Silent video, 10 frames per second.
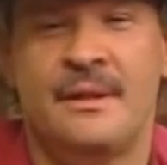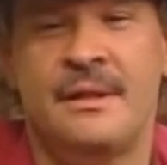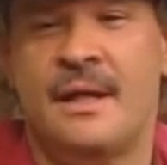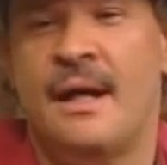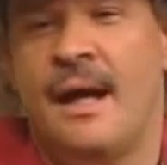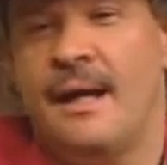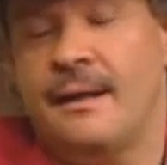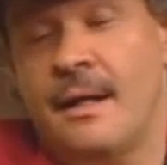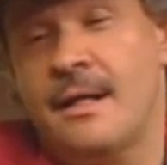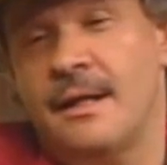And
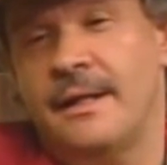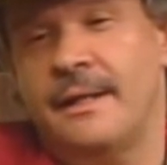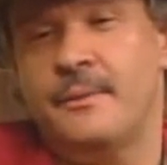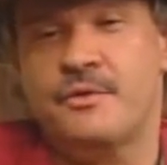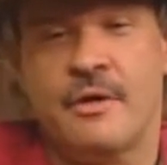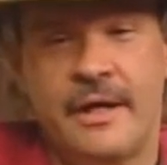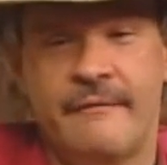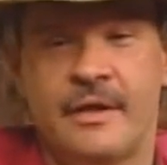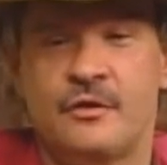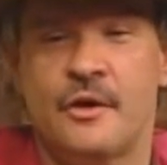luckily, it was right
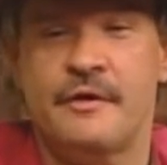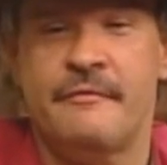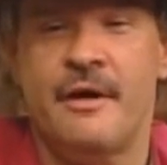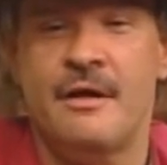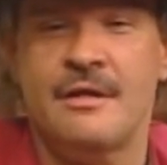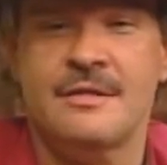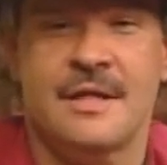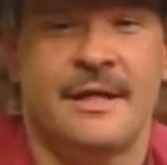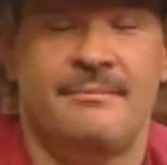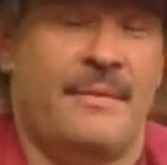at Victoria Falls.
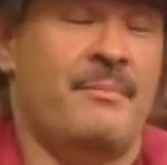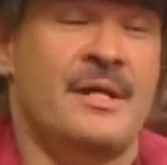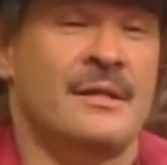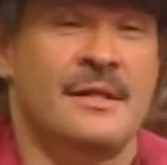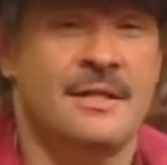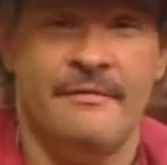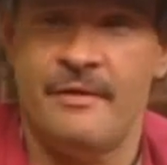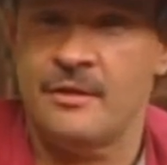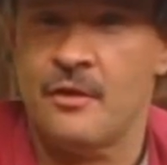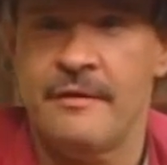I had basically seen
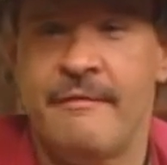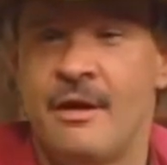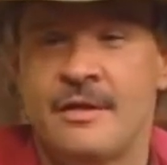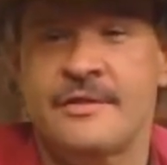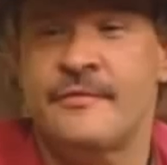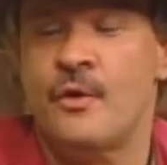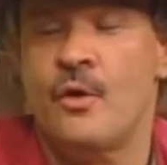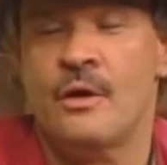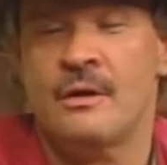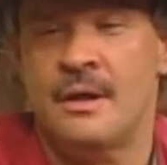Victoria Falls
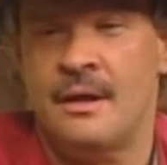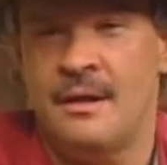for